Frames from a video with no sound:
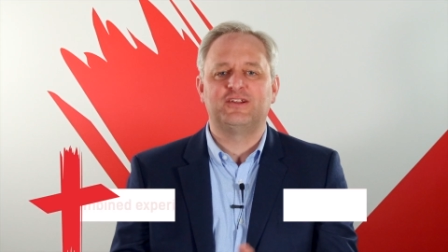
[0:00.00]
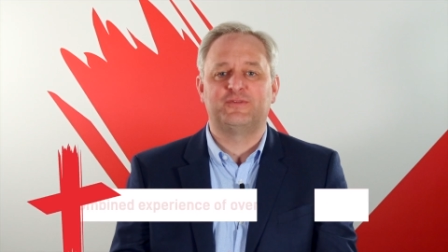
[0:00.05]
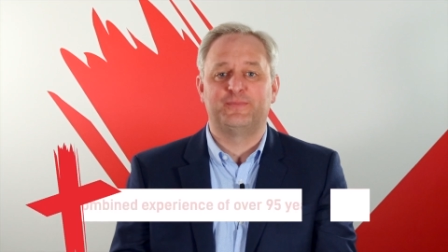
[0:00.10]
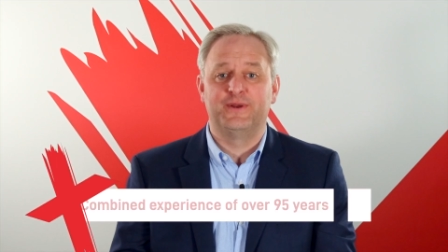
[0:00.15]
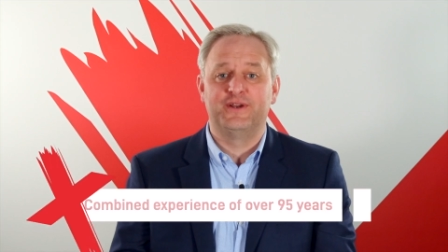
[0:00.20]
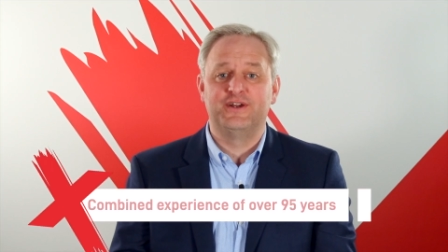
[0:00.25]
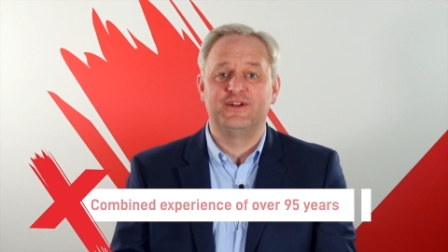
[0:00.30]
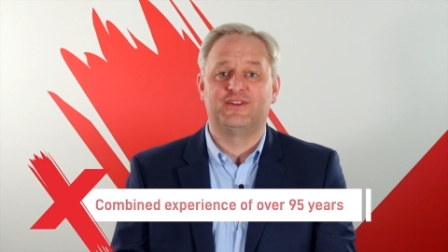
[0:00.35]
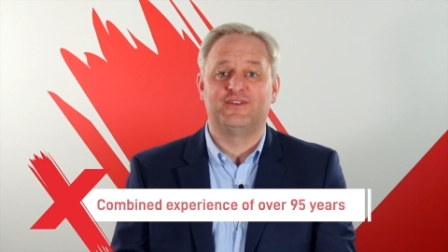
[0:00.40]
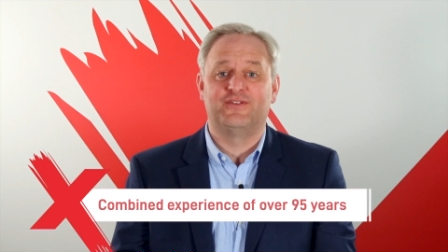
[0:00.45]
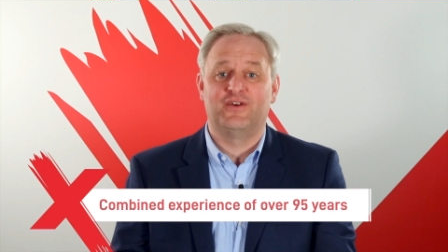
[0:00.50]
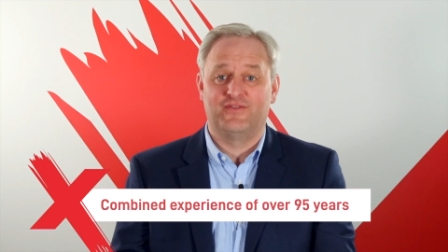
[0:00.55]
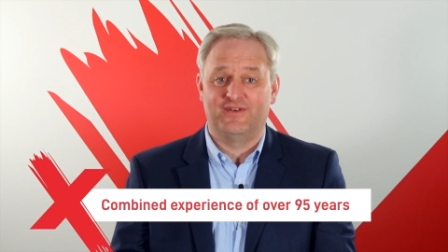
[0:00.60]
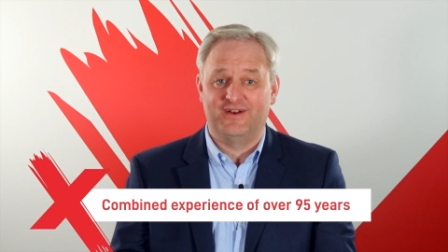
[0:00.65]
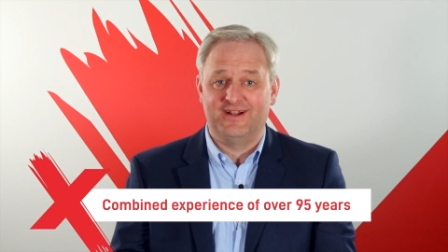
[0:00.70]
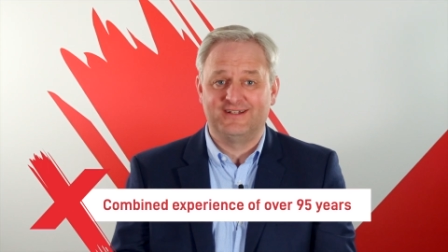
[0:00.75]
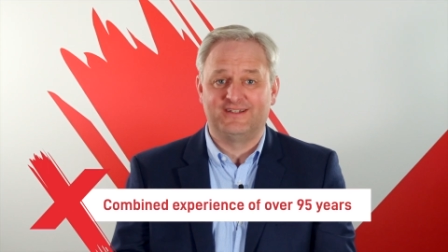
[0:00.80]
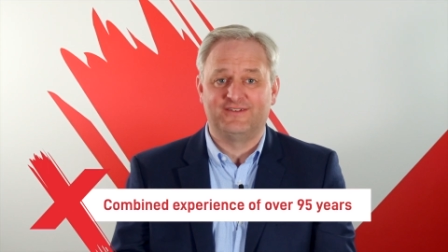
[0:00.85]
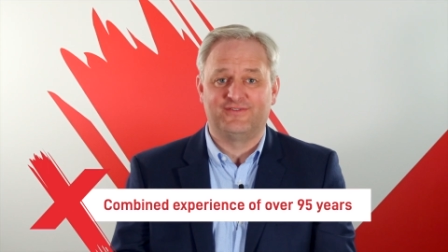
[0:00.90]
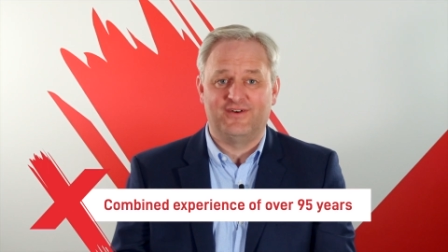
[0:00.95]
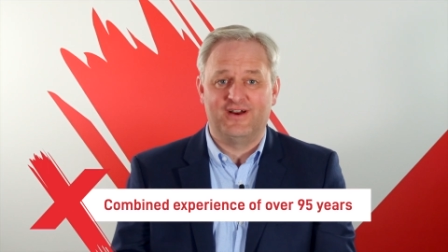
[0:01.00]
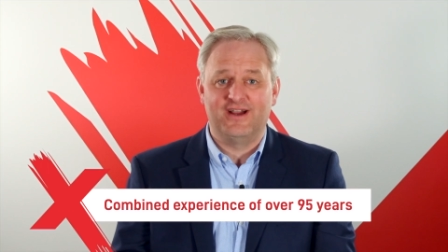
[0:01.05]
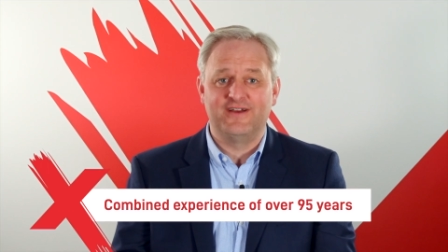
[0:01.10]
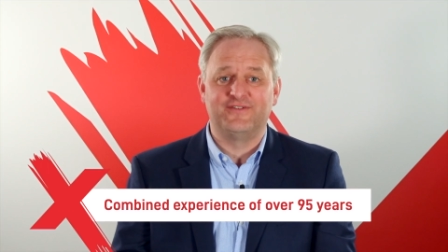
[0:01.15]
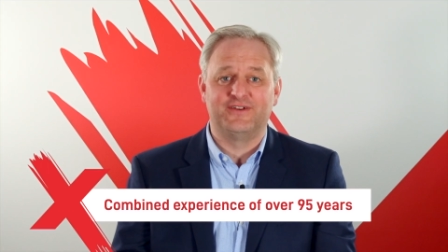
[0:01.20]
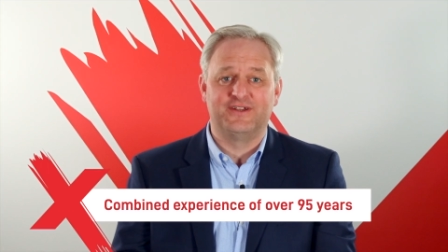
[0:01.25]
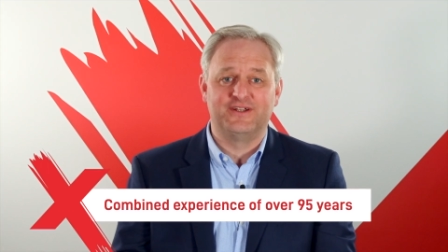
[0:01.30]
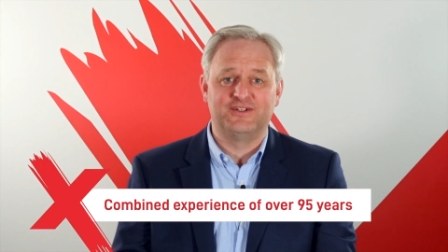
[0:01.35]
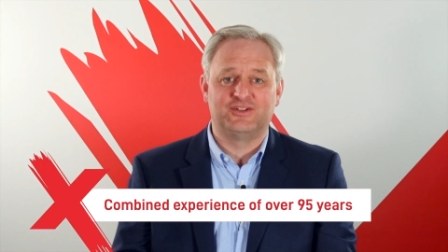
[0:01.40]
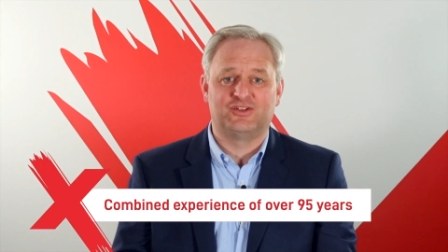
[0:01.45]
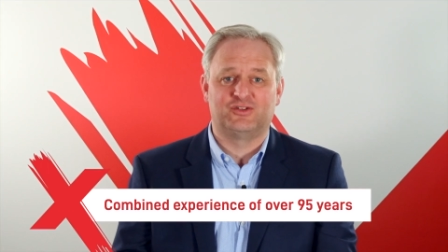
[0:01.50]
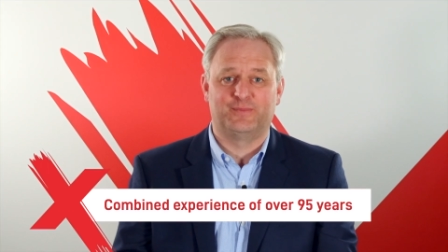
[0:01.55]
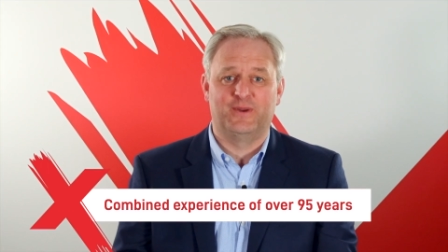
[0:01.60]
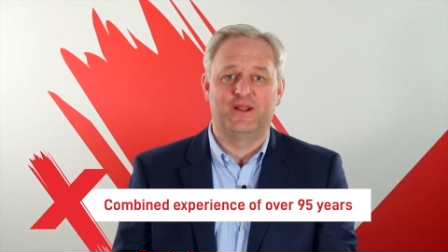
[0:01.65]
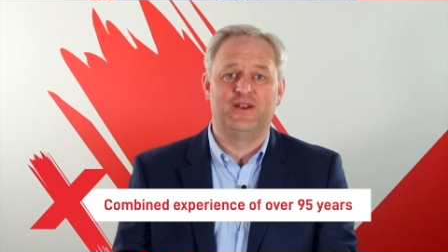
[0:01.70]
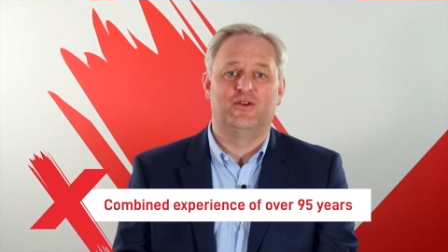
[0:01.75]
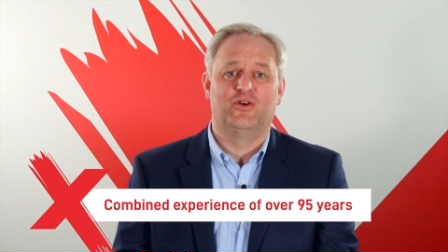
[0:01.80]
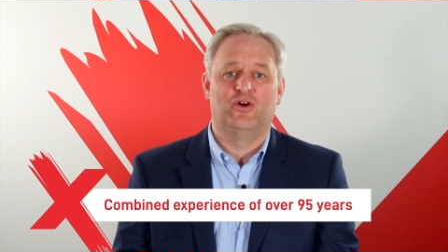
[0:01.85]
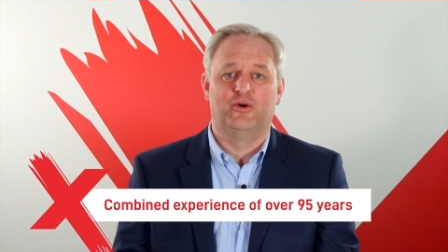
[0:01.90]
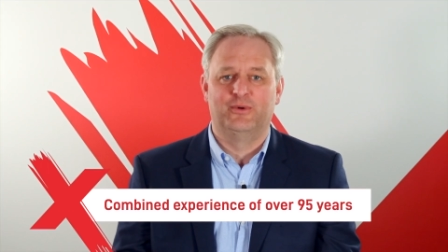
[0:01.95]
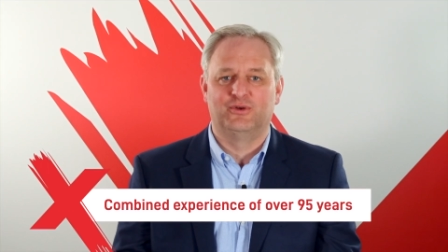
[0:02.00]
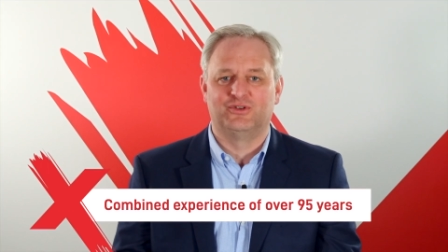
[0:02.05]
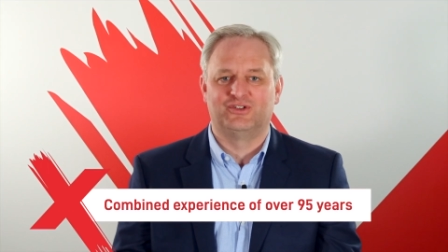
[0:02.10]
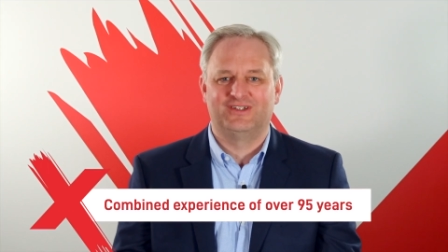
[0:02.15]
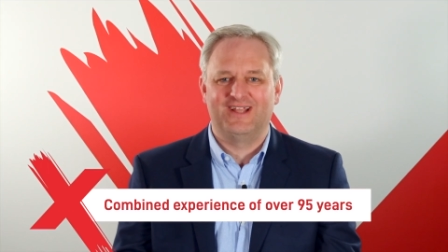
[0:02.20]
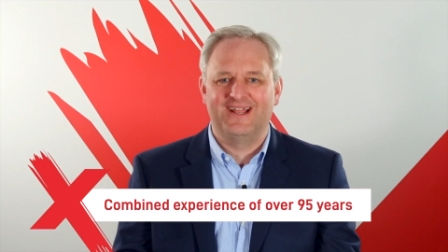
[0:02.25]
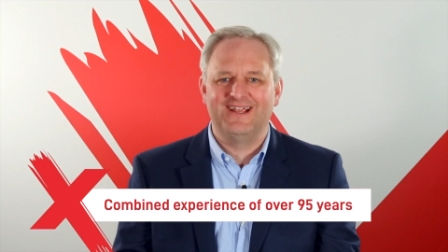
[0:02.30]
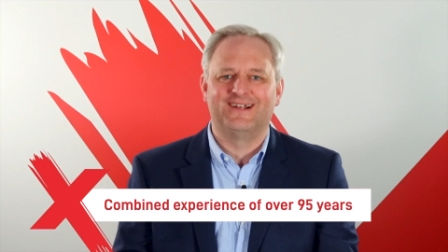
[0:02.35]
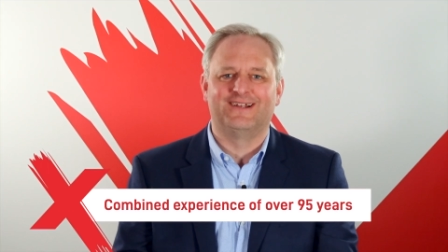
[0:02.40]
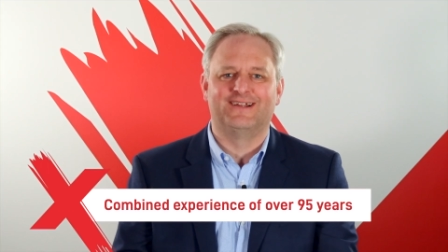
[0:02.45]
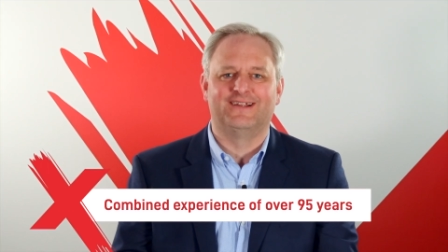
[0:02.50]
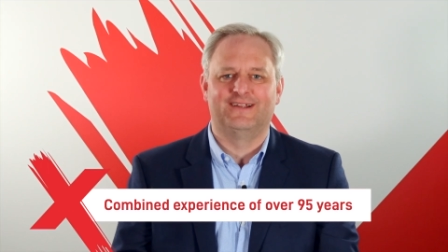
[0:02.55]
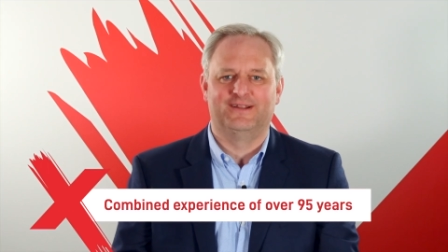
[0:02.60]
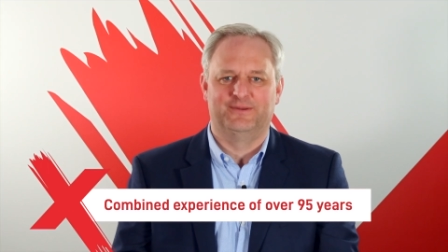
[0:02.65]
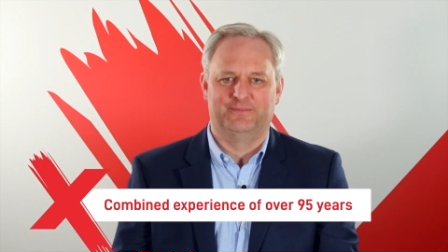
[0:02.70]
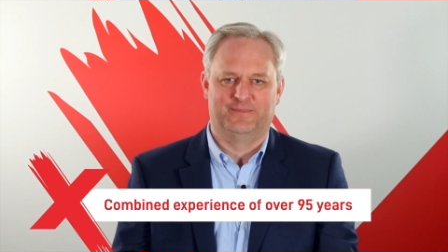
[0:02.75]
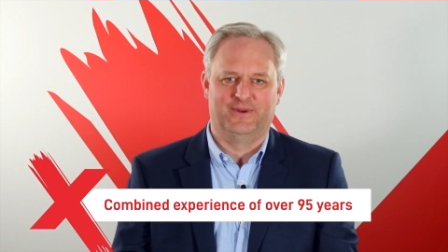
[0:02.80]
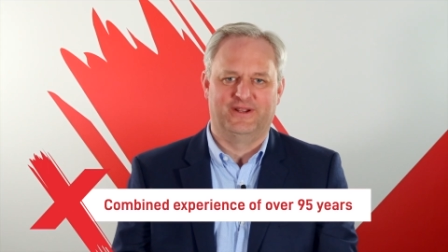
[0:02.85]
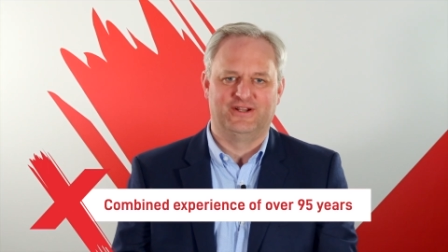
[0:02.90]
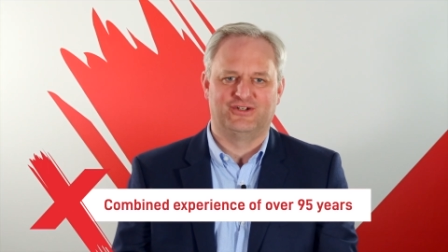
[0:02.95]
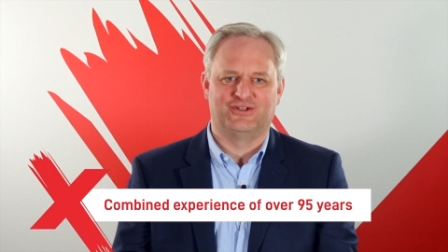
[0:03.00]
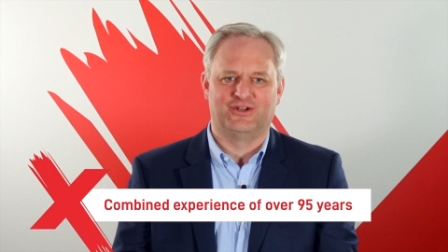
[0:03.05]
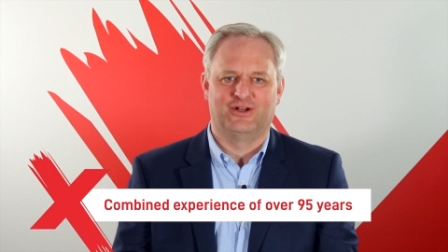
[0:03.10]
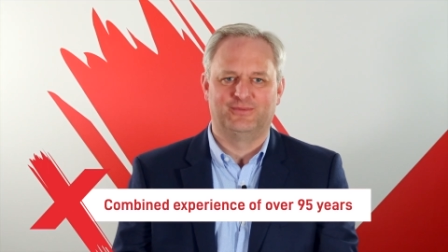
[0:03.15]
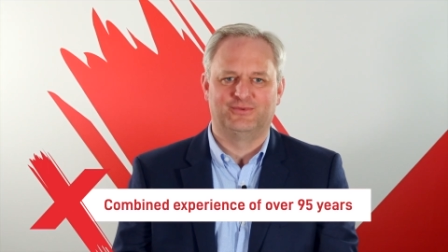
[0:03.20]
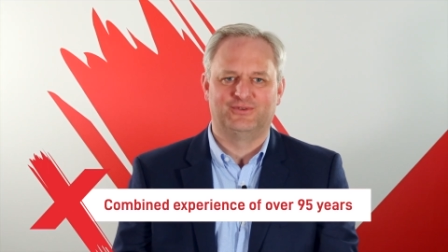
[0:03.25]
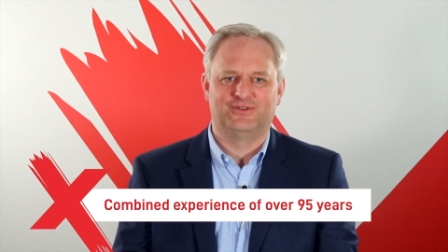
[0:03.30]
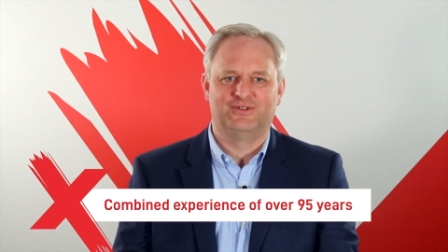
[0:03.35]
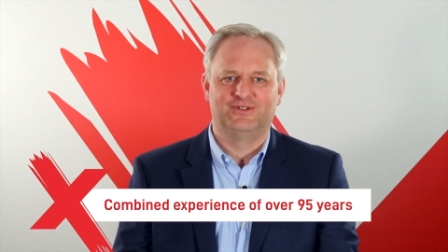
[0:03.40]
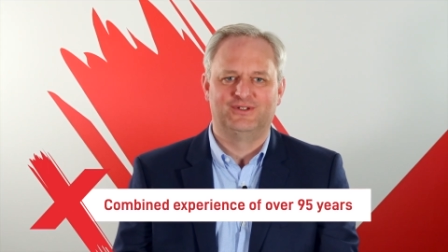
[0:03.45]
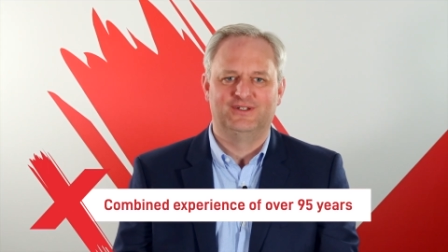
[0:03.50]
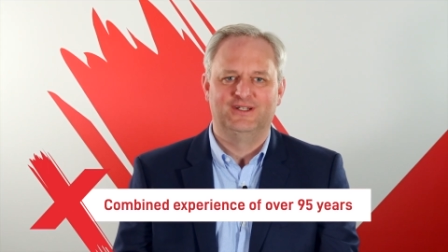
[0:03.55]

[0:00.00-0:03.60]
experience of over 95 years spent almost daily in paint shops,